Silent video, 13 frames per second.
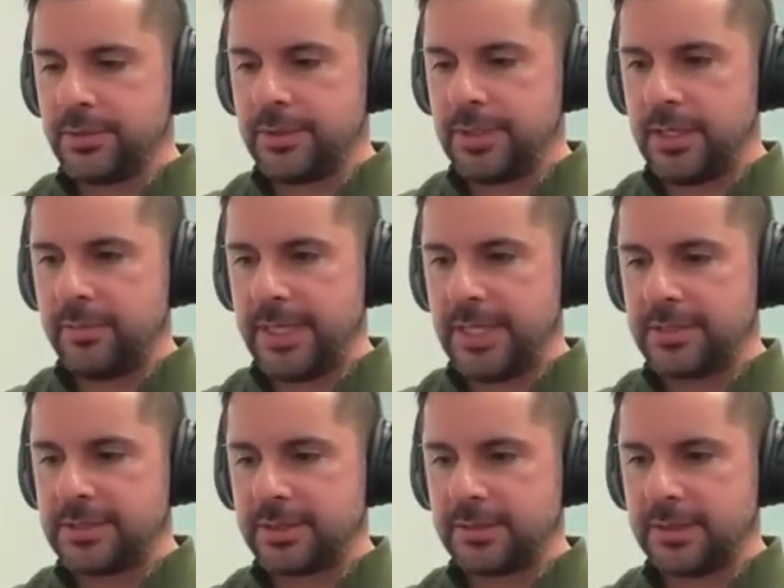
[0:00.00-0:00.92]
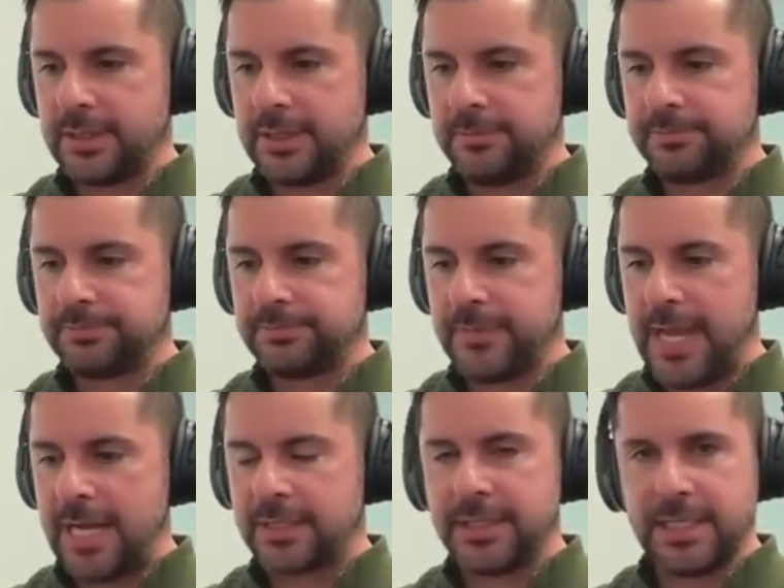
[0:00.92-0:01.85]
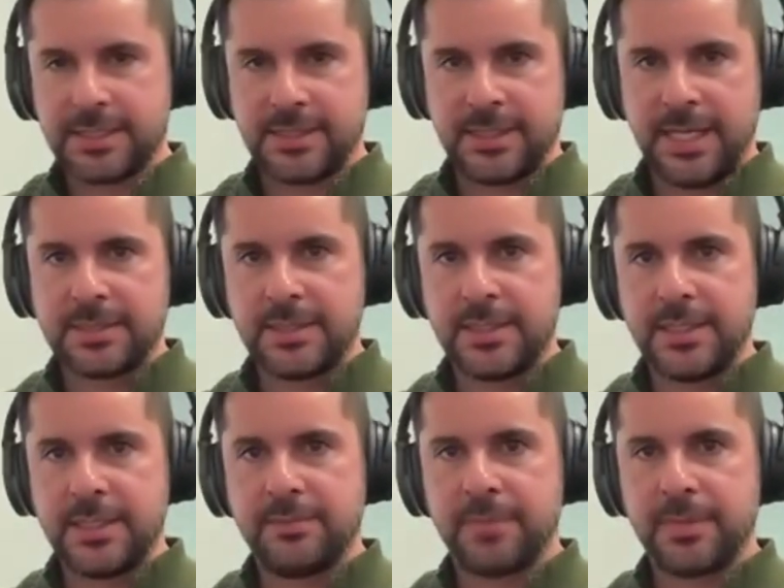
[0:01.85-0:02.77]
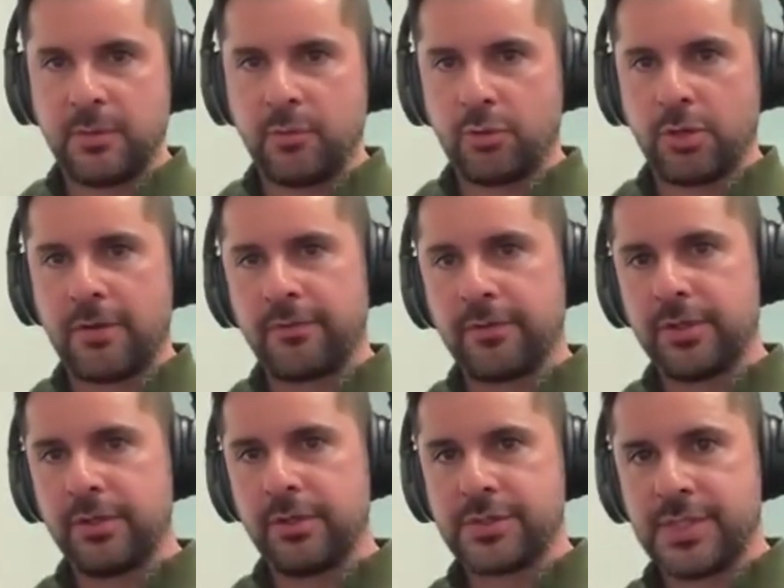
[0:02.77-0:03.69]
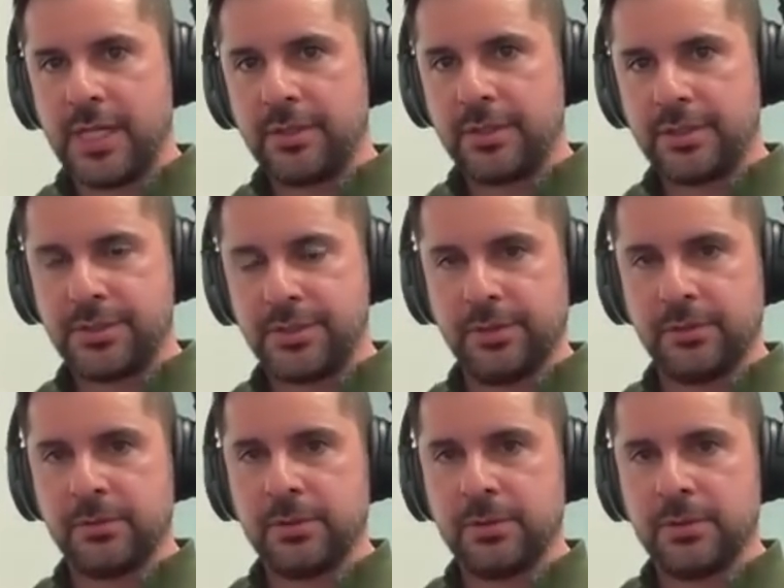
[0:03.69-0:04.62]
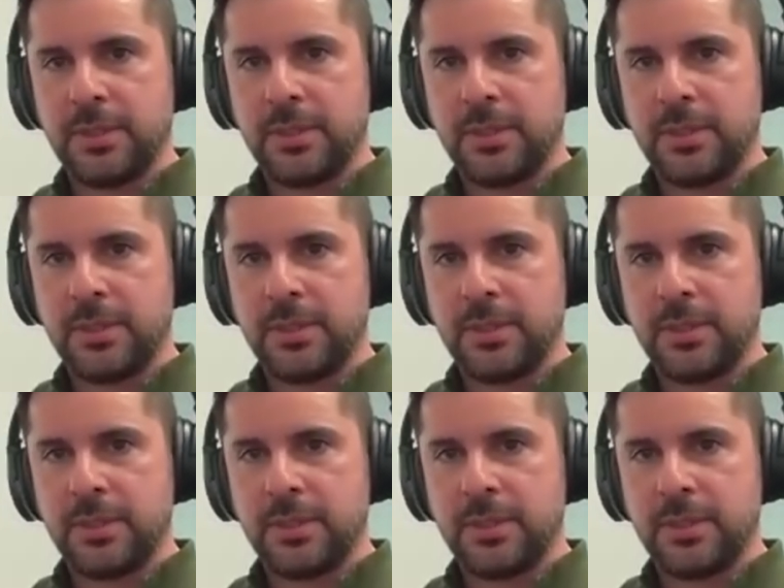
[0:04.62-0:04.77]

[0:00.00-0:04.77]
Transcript: So they're basically acting as the entity, and wherever you're selling to,